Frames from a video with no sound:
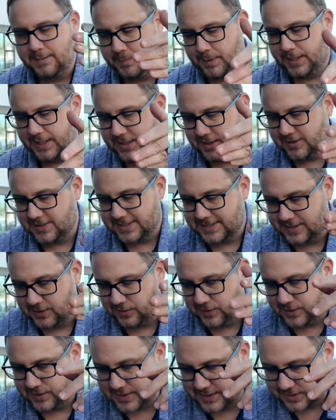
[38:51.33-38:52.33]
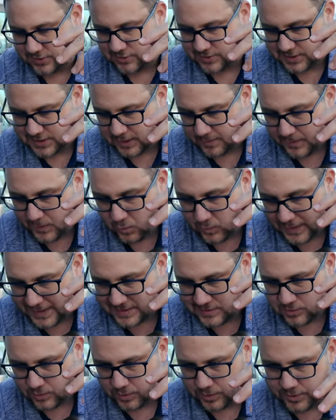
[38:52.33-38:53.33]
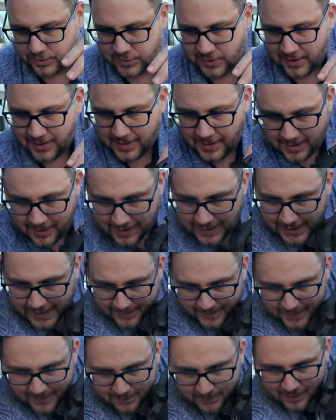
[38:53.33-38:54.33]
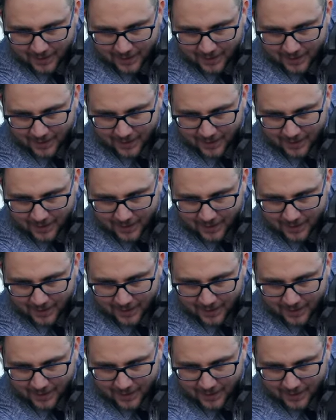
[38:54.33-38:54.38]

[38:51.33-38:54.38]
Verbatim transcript: But you can still use it. It's just gonna be wet storage. And then